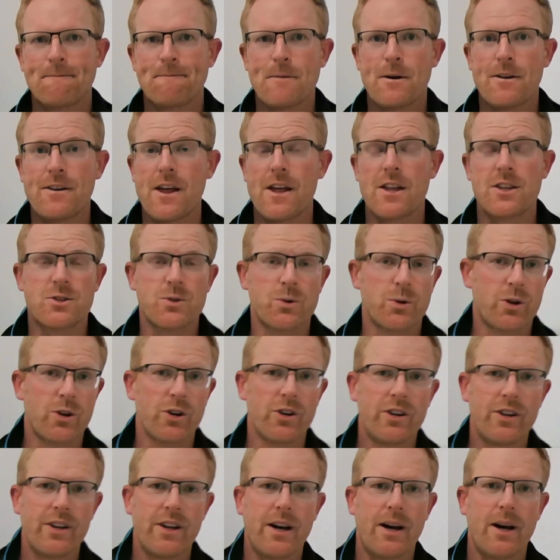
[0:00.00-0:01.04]
Now that's all
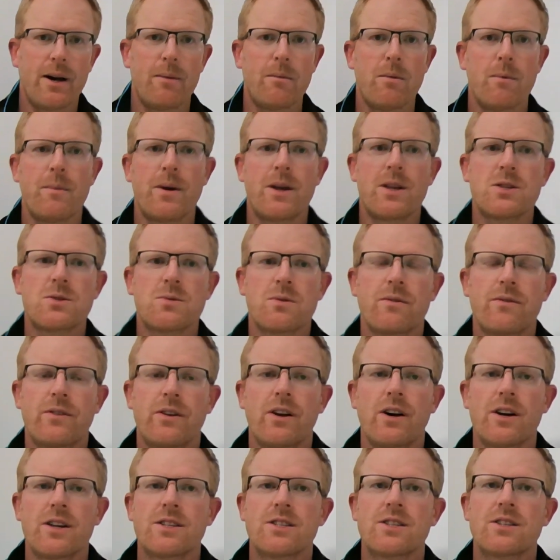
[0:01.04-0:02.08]
good. It means we have a
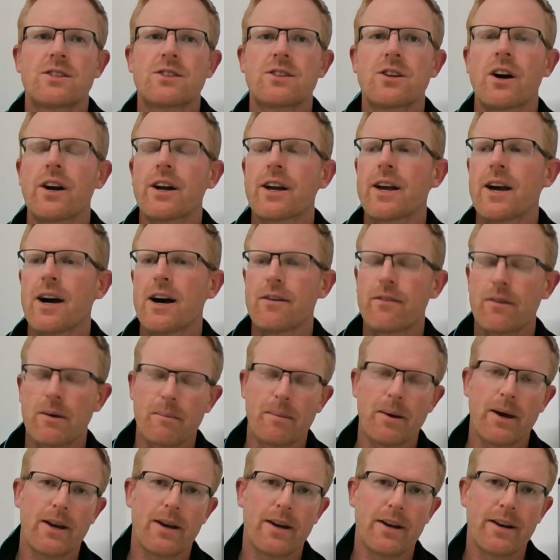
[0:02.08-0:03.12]
nice tight calving
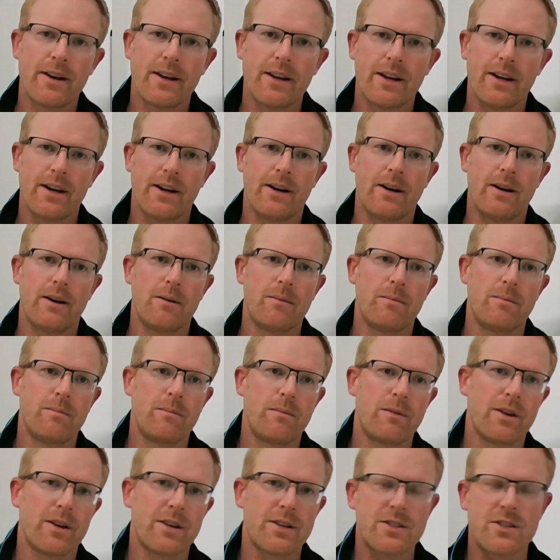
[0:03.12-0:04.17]
pattern.
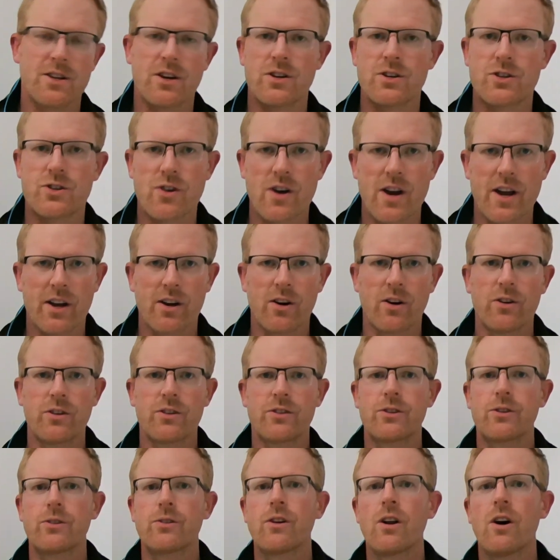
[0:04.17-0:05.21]
Things don't drag on
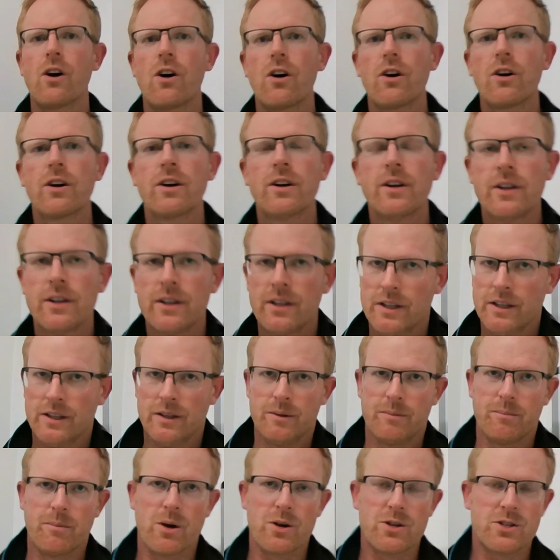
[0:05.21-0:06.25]
too long.
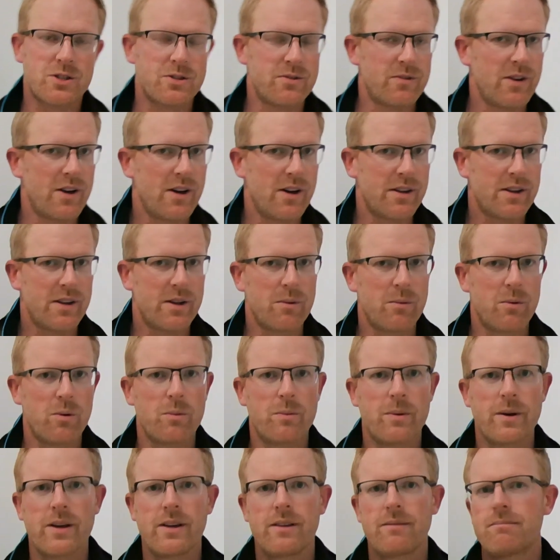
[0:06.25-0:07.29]
Most of you out there will
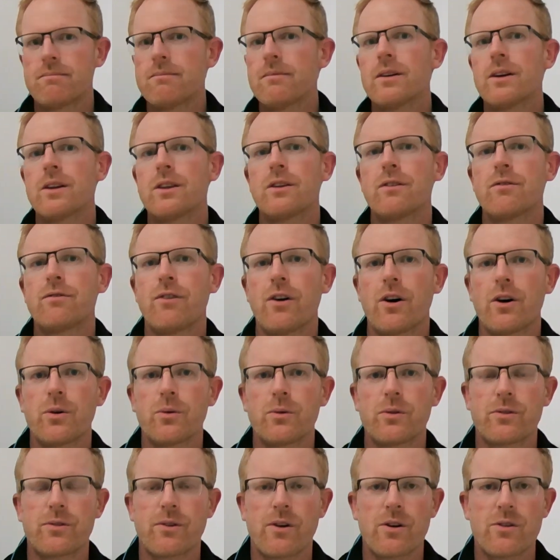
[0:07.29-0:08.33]
be in the final
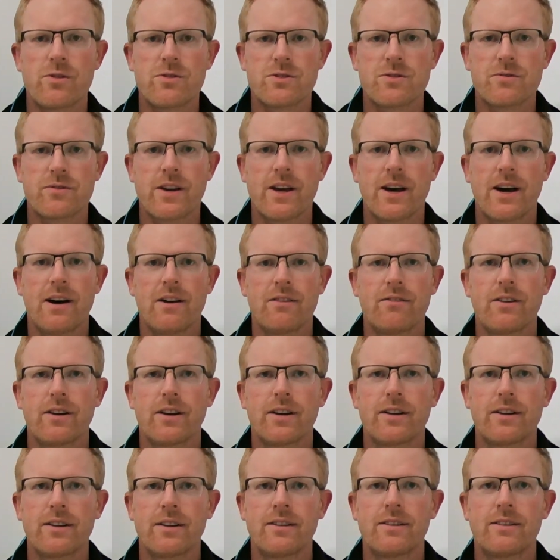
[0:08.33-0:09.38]
throes of
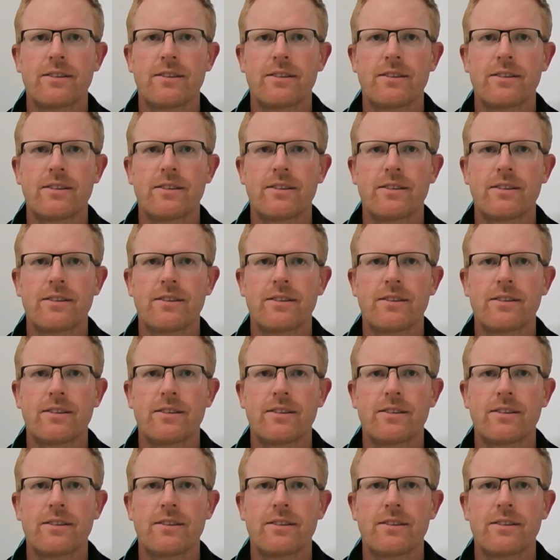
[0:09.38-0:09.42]
calving